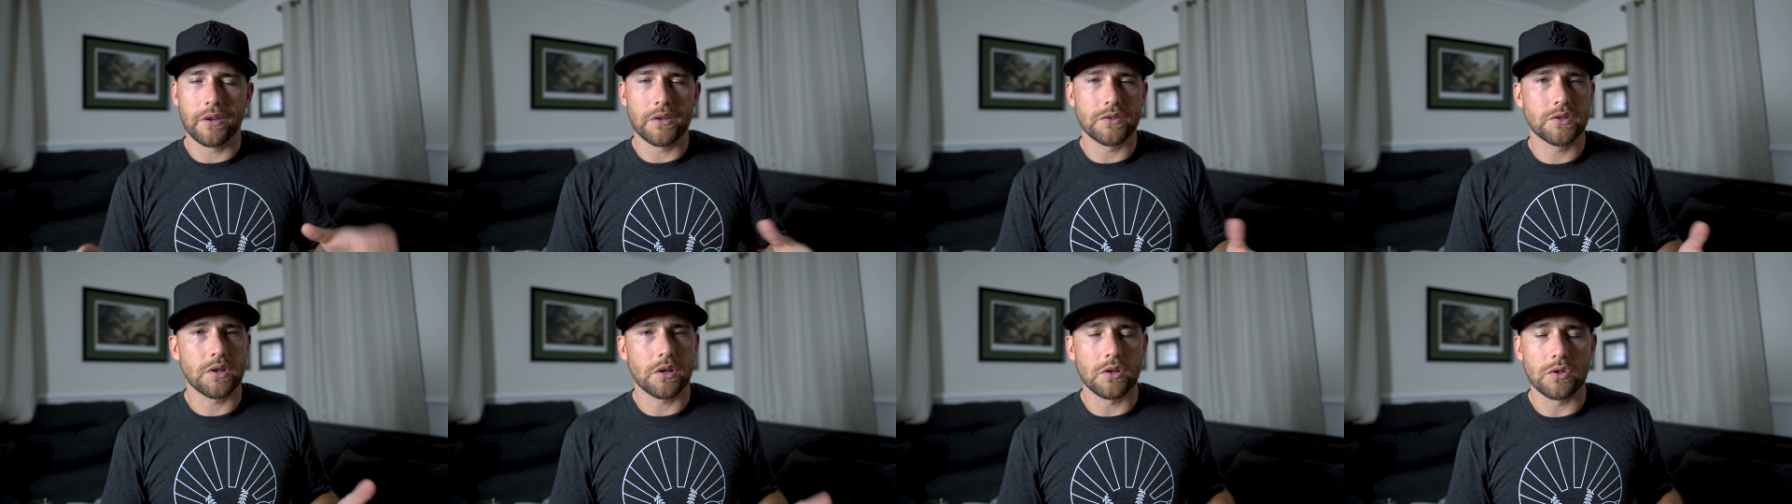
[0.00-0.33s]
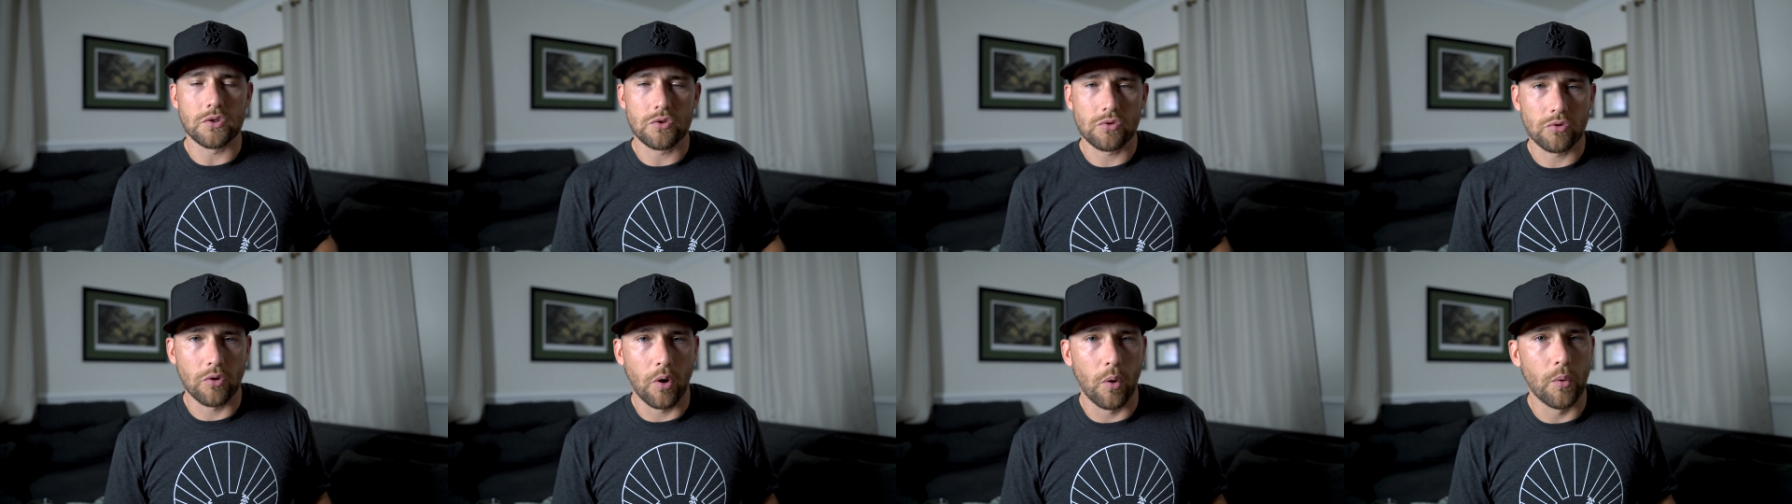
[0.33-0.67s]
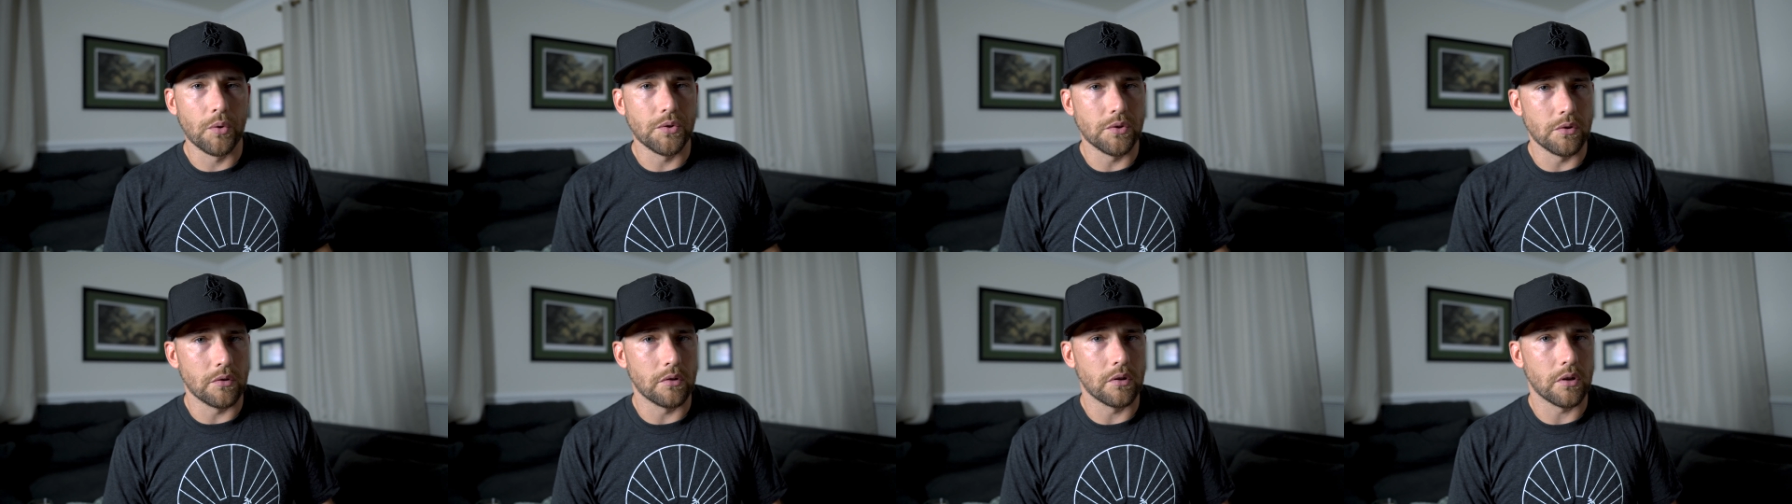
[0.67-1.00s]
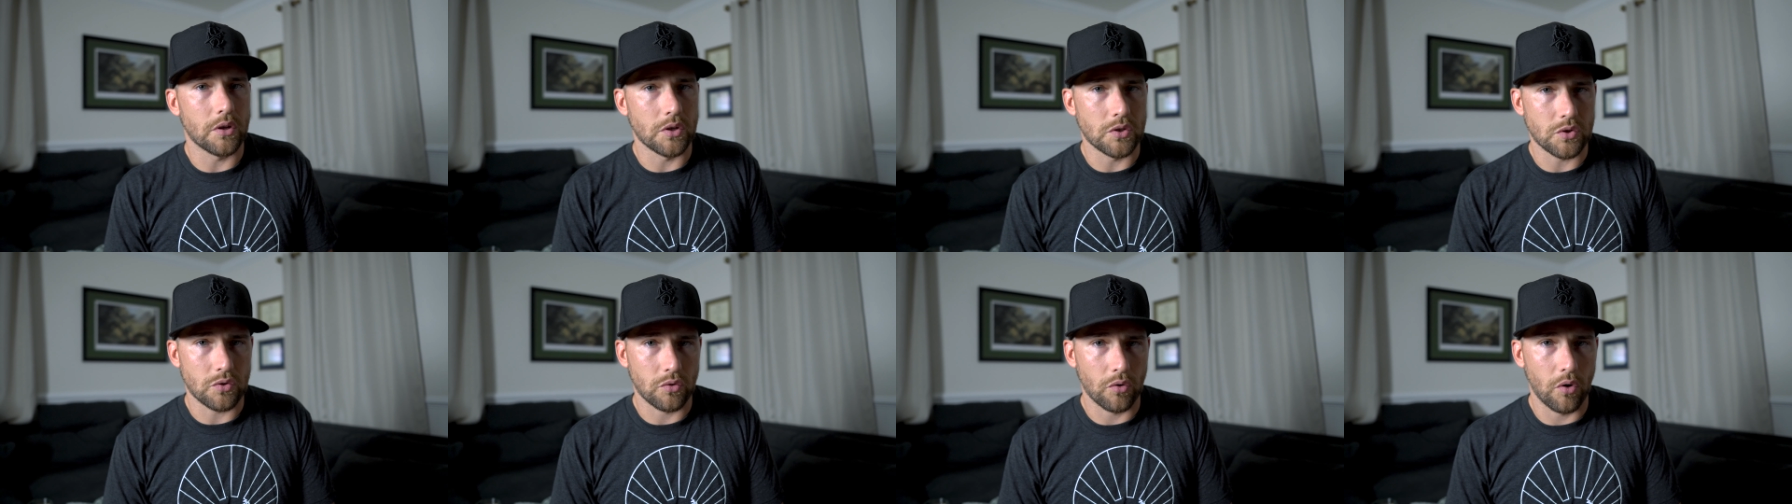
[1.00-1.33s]
is to control what you can
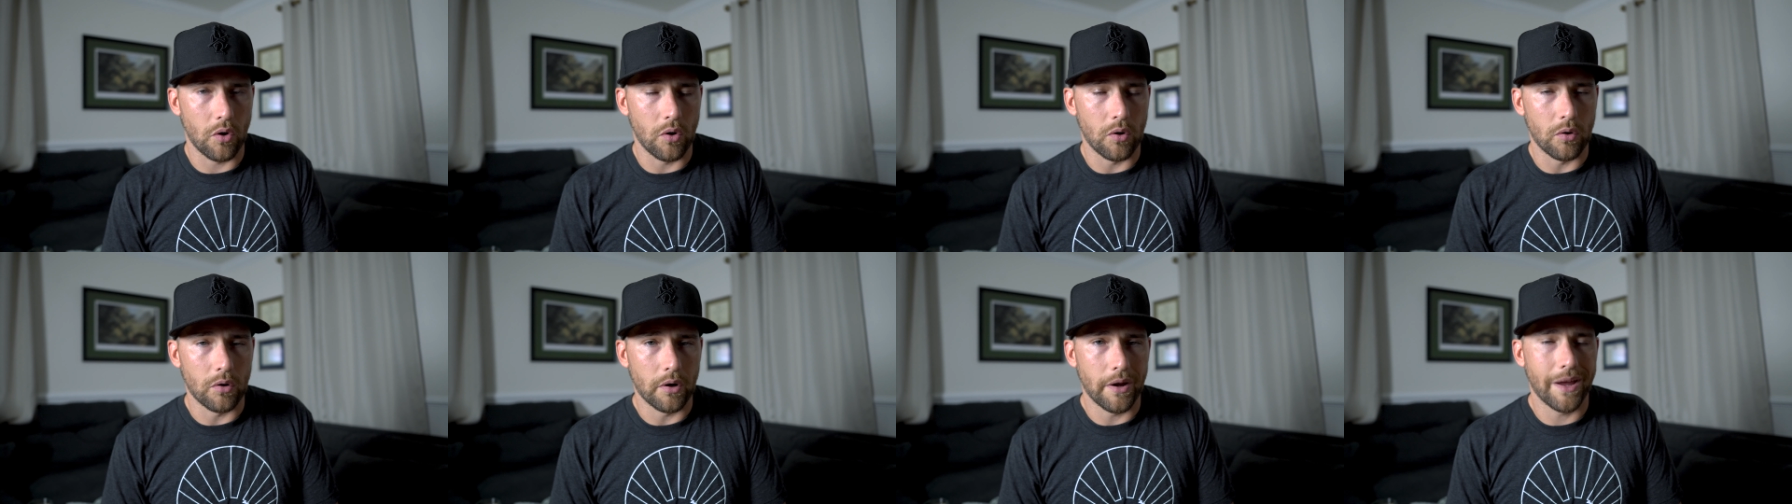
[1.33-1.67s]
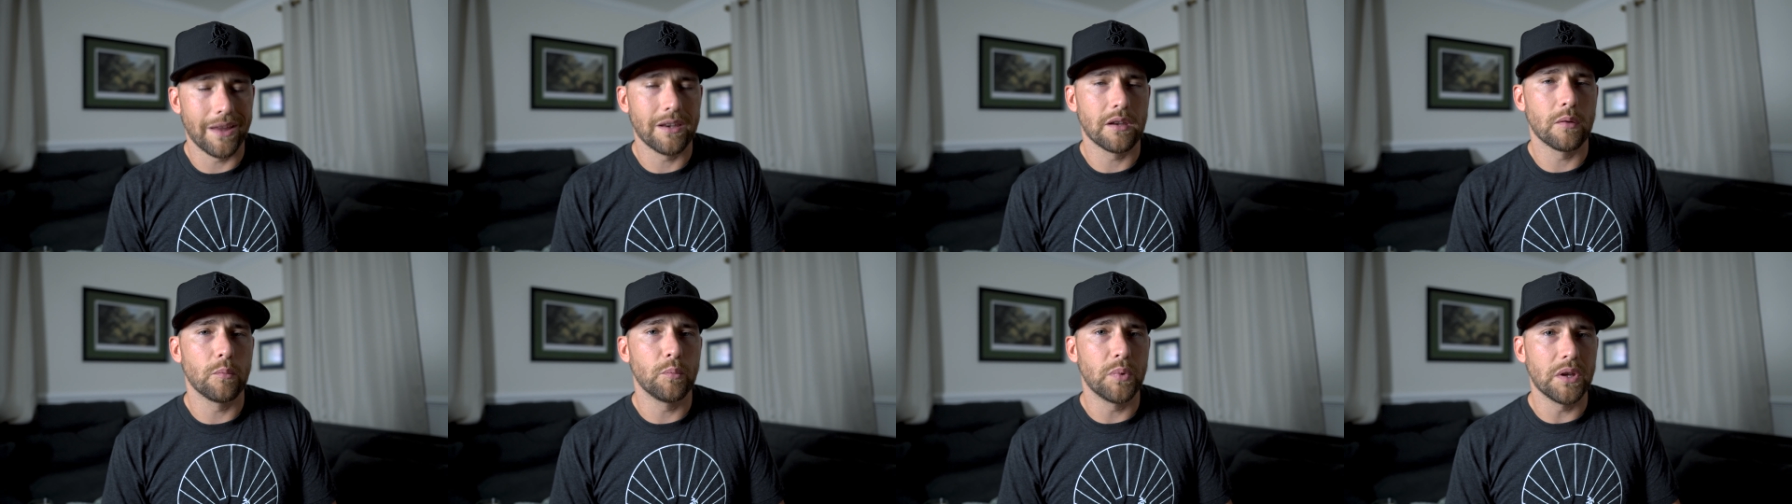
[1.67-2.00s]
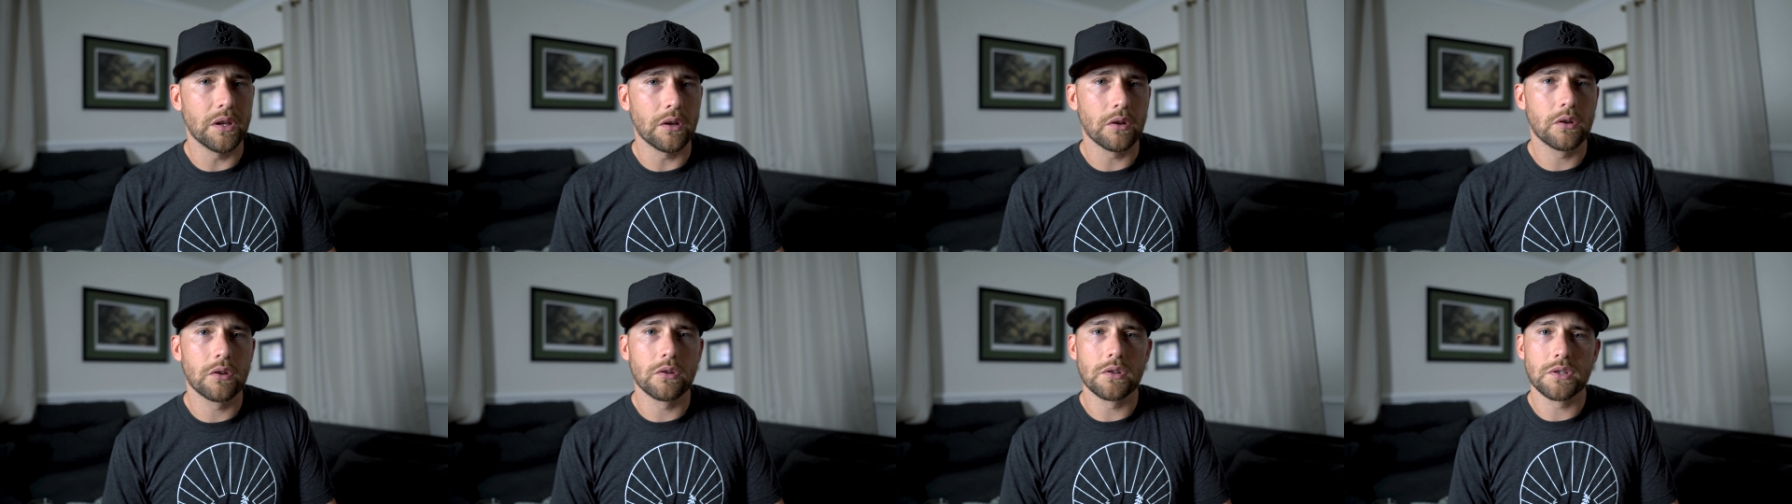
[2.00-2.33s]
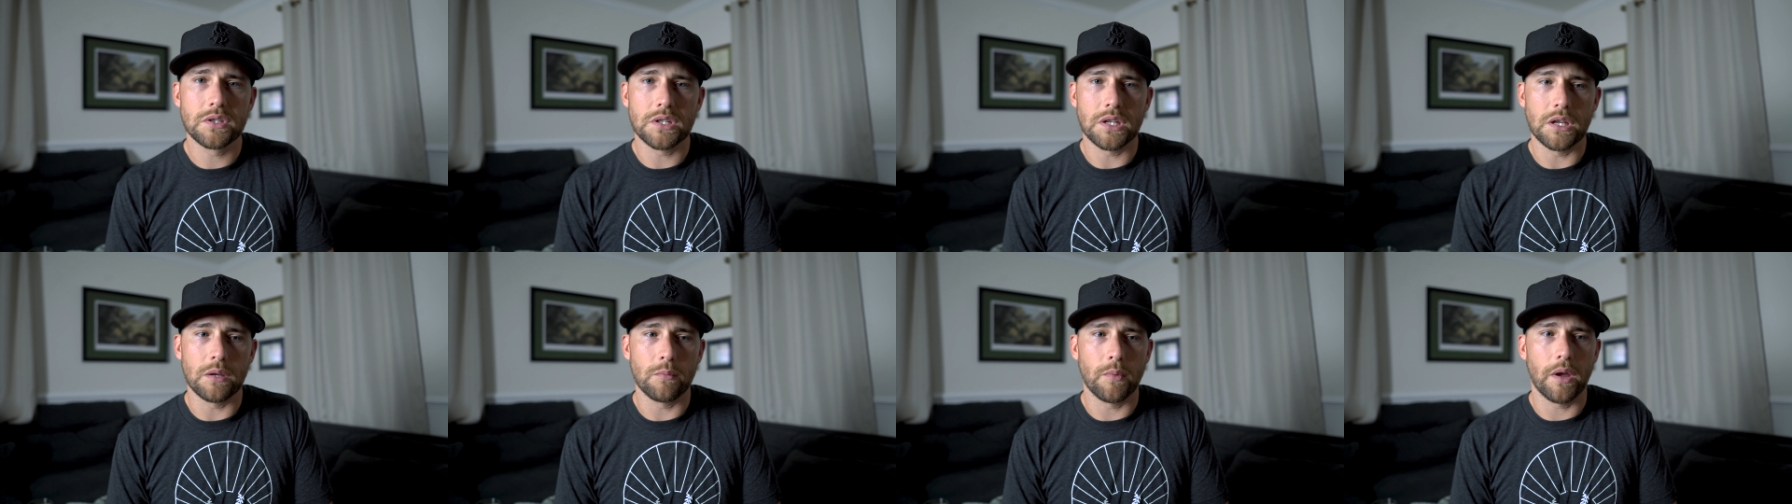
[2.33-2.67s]
control and to be a
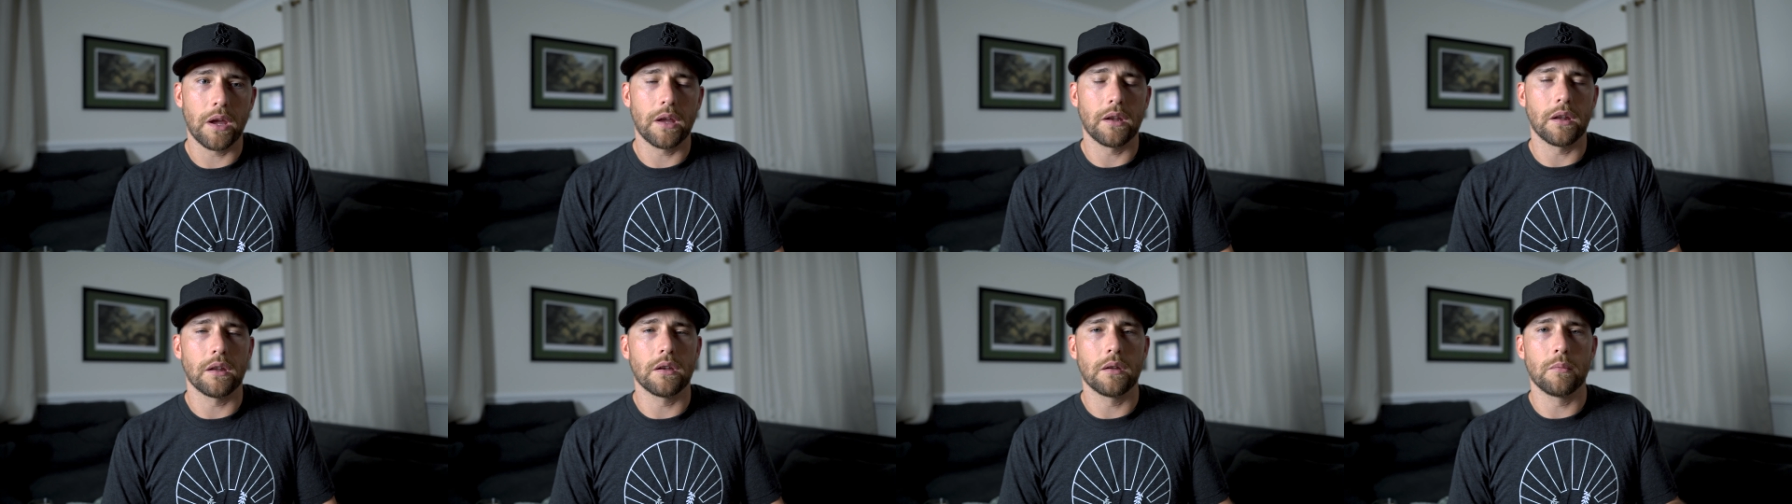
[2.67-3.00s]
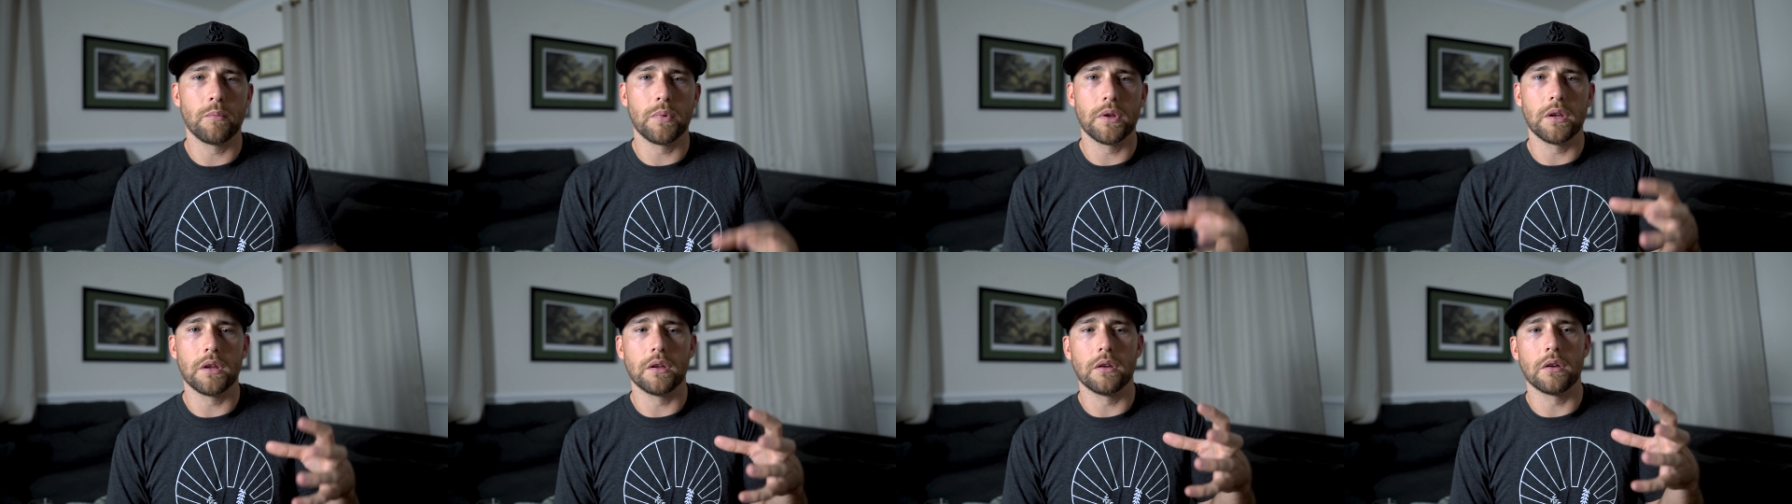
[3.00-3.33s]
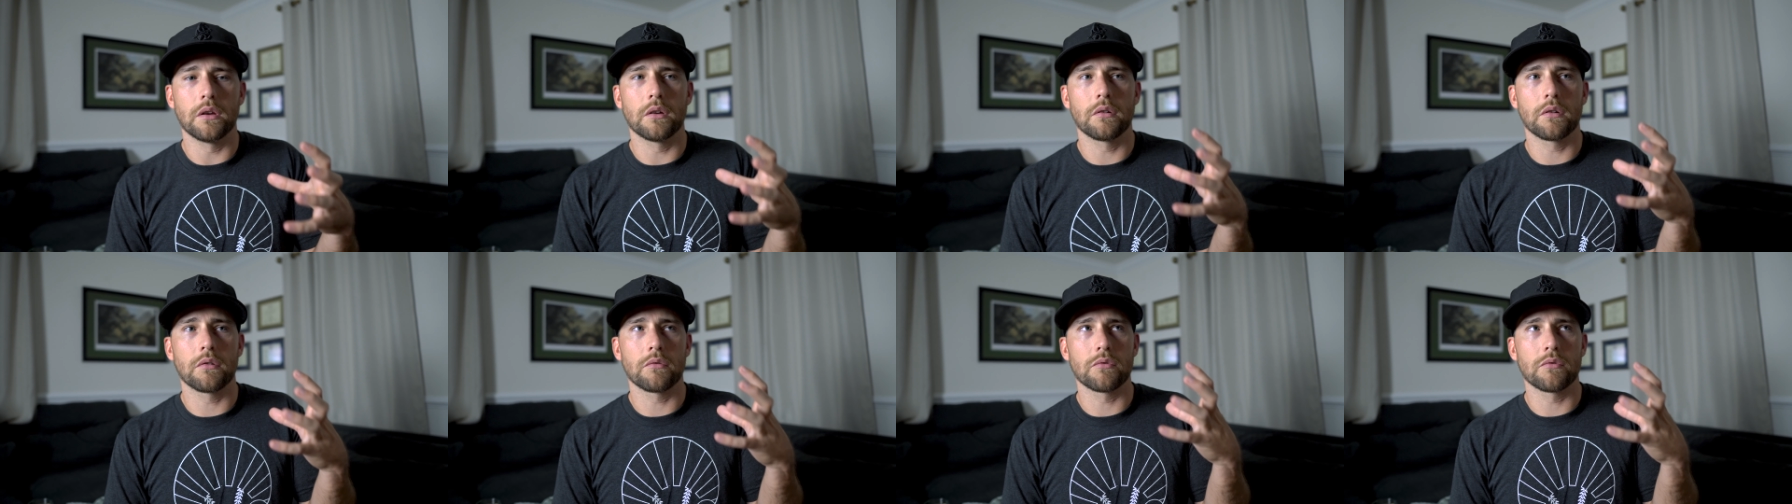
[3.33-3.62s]
good teammate and to be